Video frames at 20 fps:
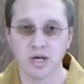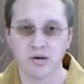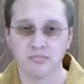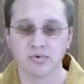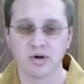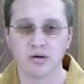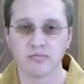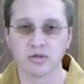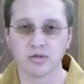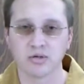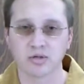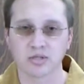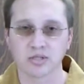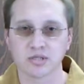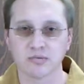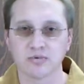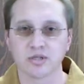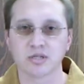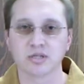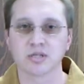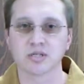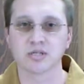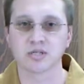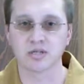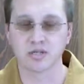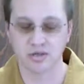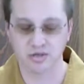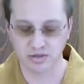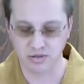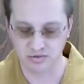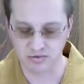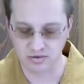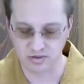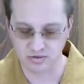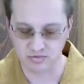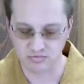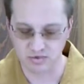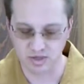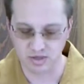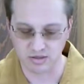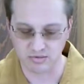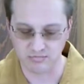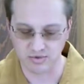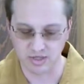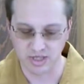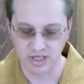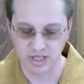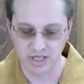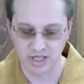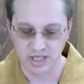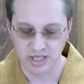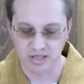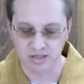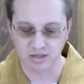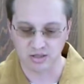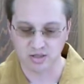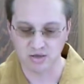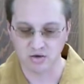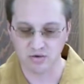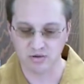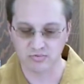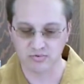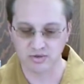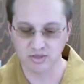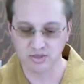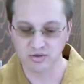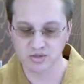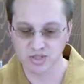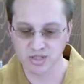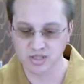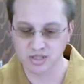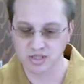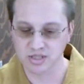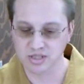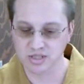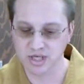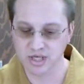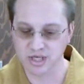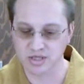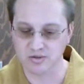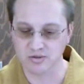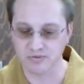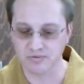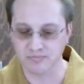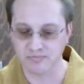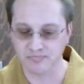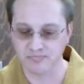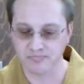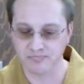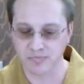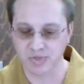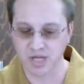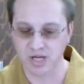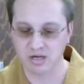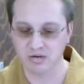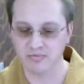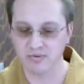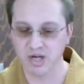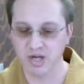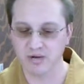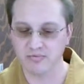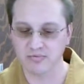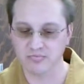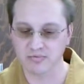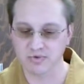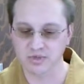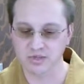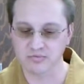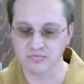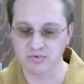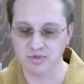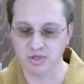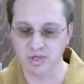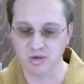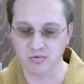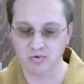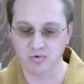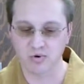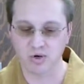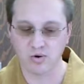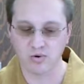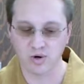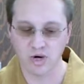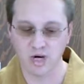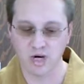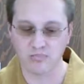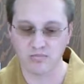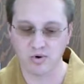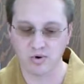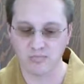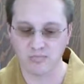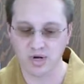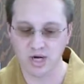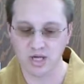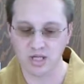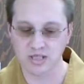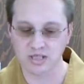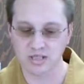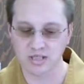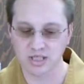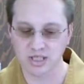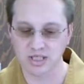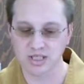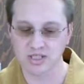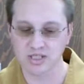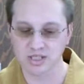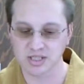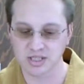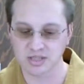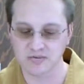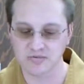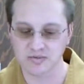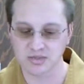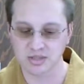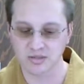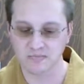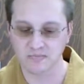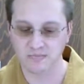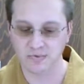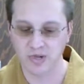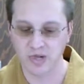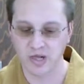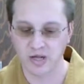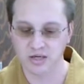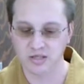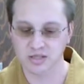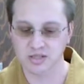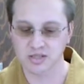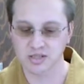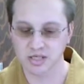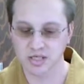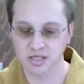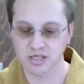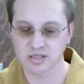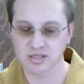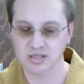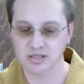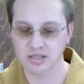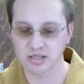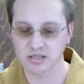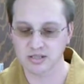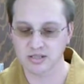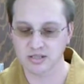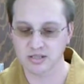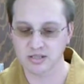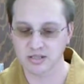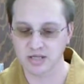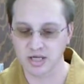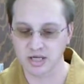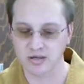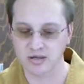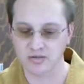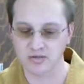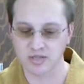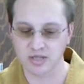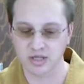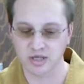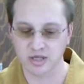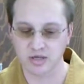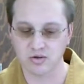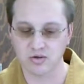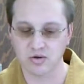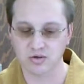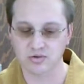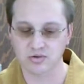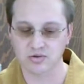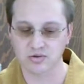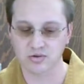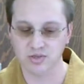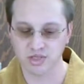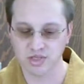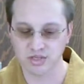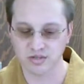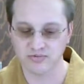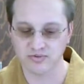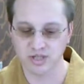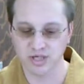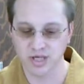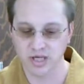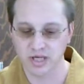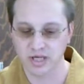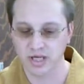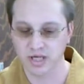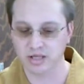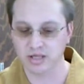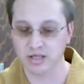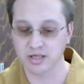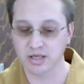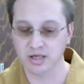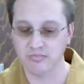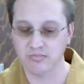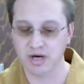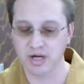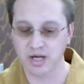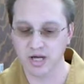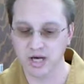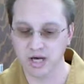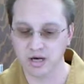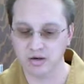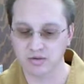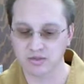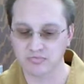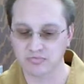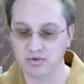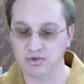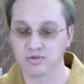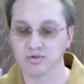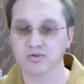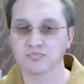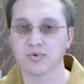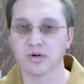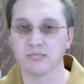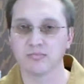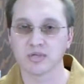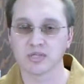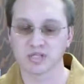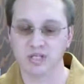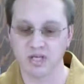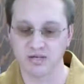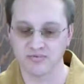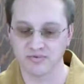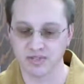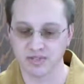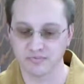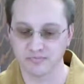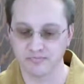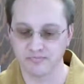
probably look at some of the things that they're doing as well. But the goal of reducing the scale of life imprisonment will require both policy initiatives to change the sentencing standards and a cultural shift in thinking about how to produce public safety.